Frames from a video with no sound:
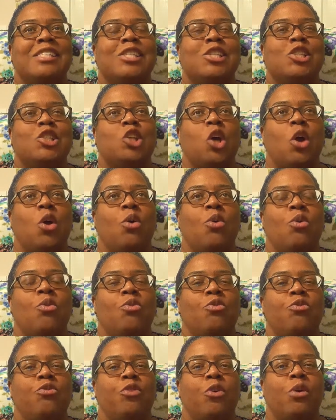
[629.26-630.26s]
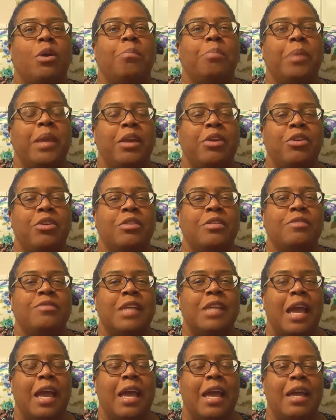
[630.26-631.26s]
so for a period of
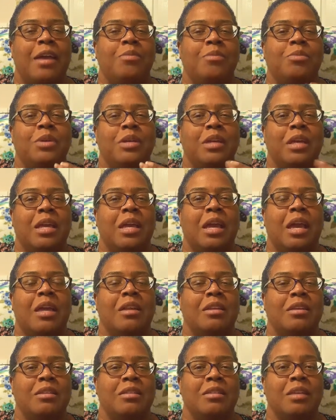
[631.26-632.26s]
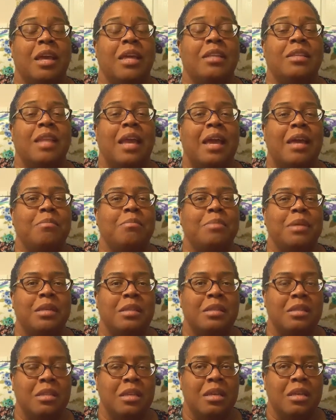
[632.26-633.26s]
time when Kiana had not
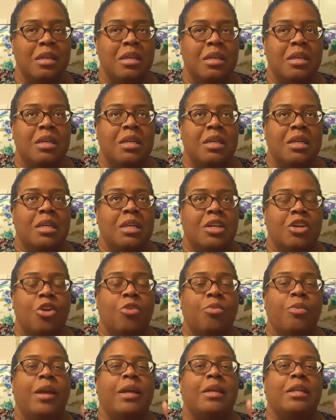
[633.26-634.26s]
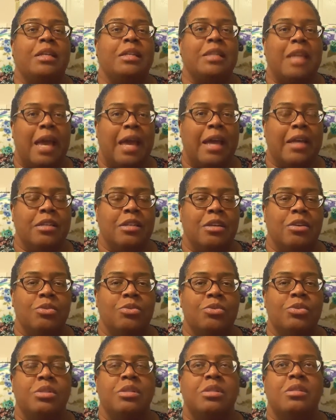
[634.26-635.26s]
been correctly
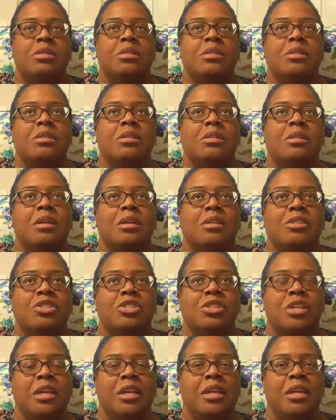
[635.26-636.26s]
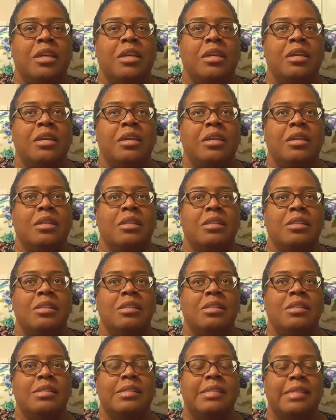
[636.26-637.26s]
diagnosed, she
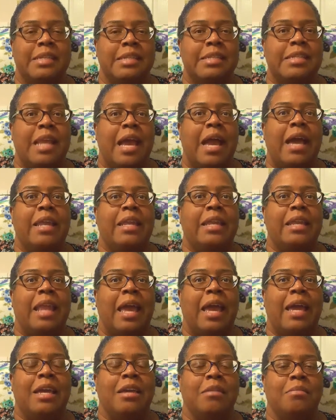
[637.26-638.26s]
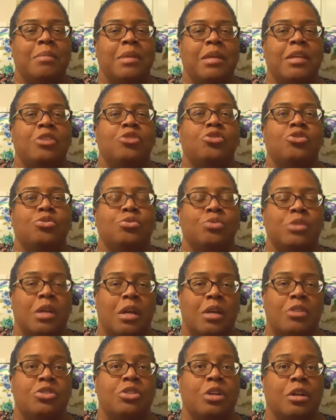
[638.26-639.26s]
did not like me to
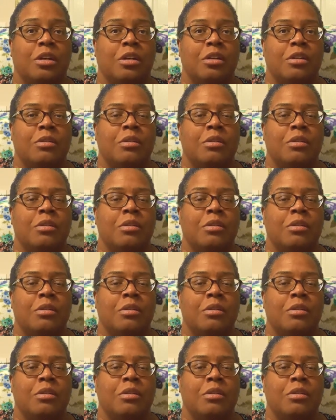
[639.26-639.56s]
touch her.